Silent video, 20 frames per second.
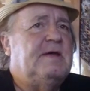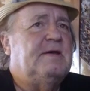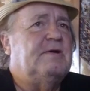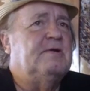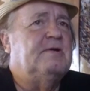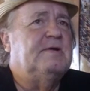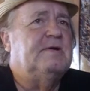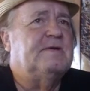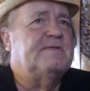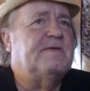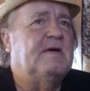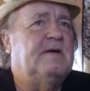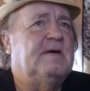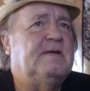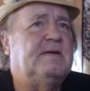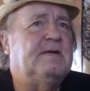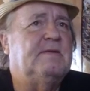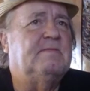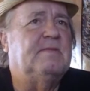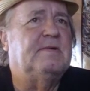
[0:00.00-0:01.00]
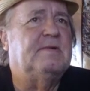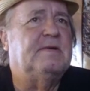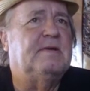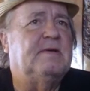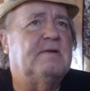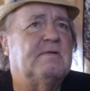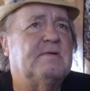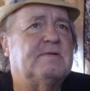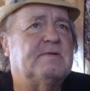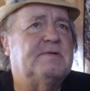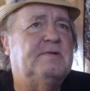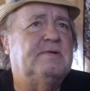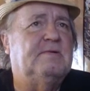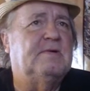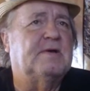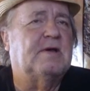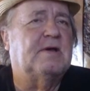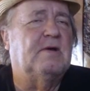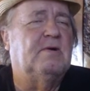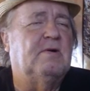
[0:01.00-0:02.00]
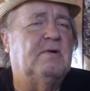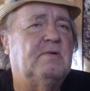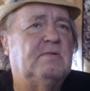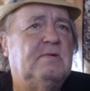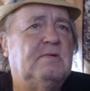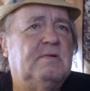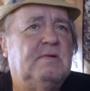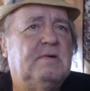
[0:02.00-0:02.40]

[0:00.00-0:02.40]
could have signed him a year or two ago,